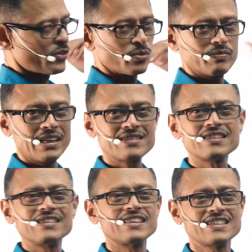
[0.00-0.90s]
So
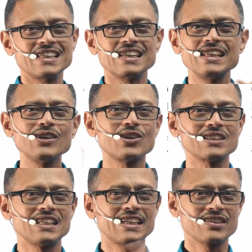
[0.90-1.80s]
essentially they're saying
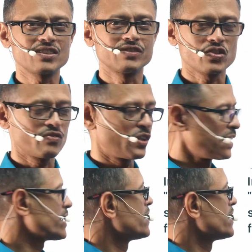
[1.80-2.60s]
reorder the letters of this word.